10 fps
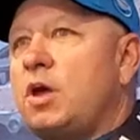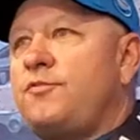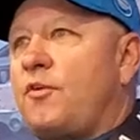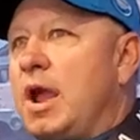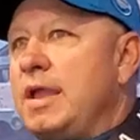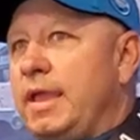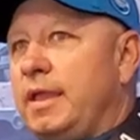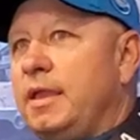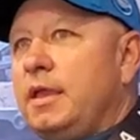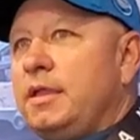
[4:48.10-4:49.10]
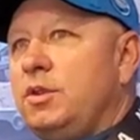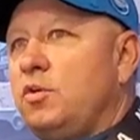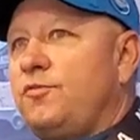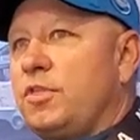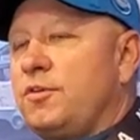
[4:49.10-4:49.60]
on Friday, you
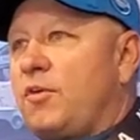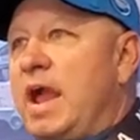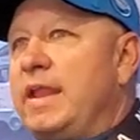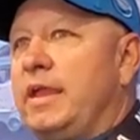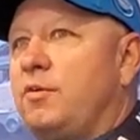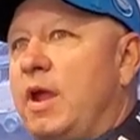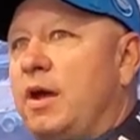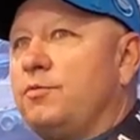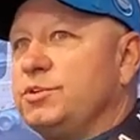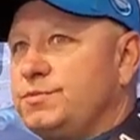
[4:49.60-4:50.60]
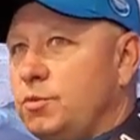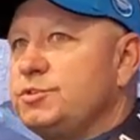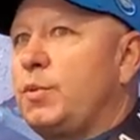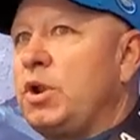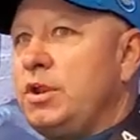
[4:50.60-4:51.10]
know, for the Friday crowd,
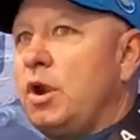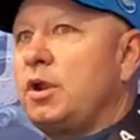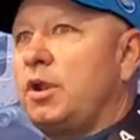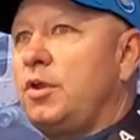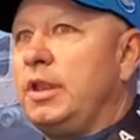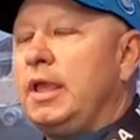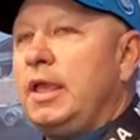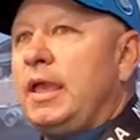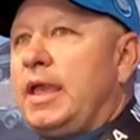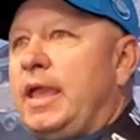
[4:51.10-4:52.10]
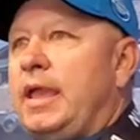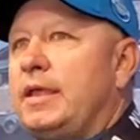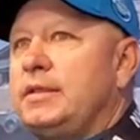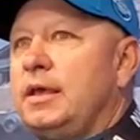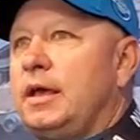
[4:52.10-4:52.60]
was pretty darn good.
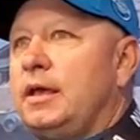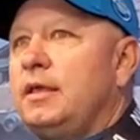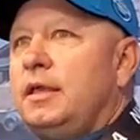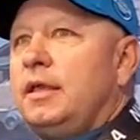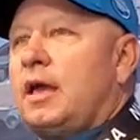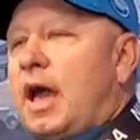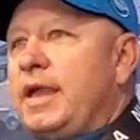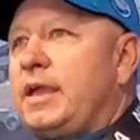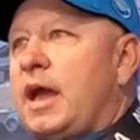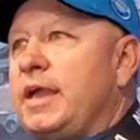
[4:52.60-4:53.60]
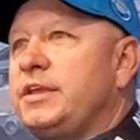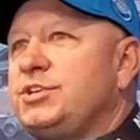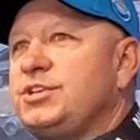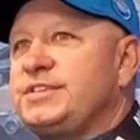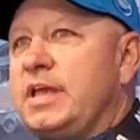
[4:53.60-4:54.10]
And I could
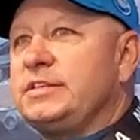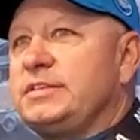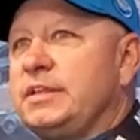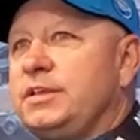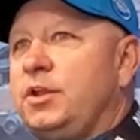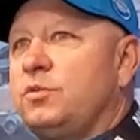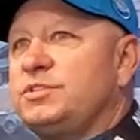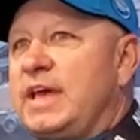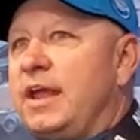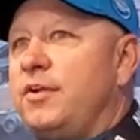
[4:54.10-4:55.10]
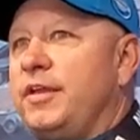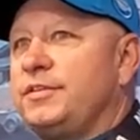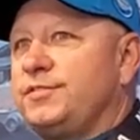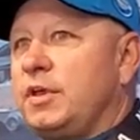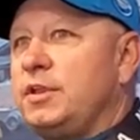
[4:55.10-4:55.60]
just sense that, you know, Saturday
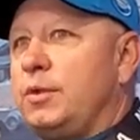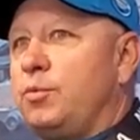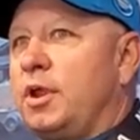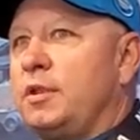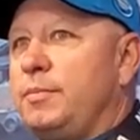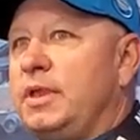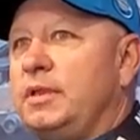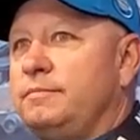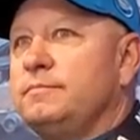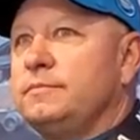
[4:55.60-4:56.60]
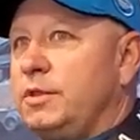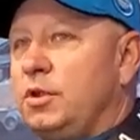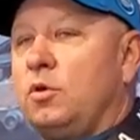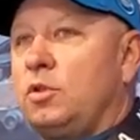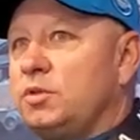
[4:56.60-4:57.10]
and Sunday were going to be you
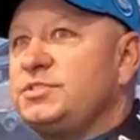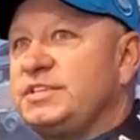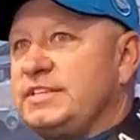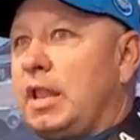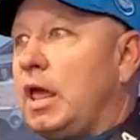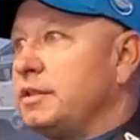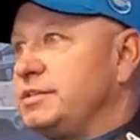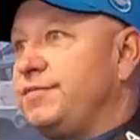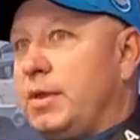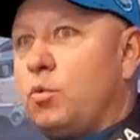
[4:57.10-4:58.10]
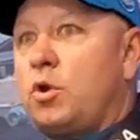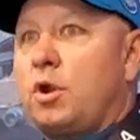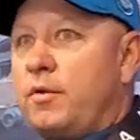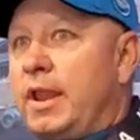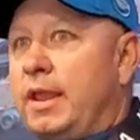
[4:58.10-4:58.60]
know, close to sellouts if they weren't
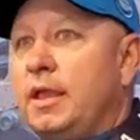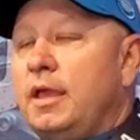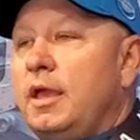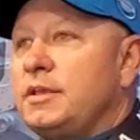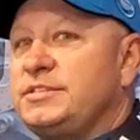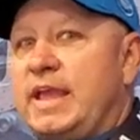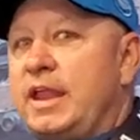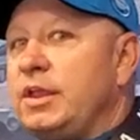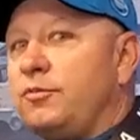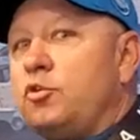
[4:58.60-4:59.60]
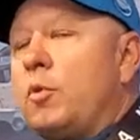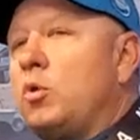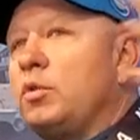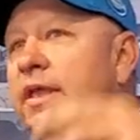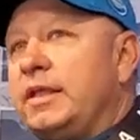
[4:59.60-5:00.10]
already. Standing room
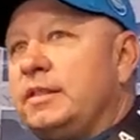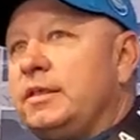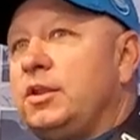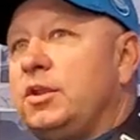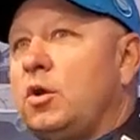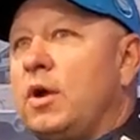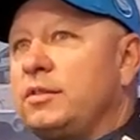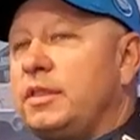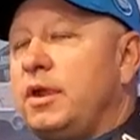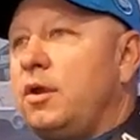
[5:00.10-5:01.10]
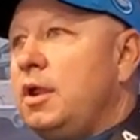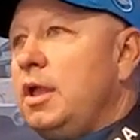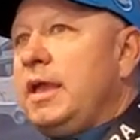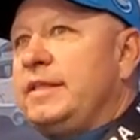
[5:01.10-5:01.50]
only, you know, out there.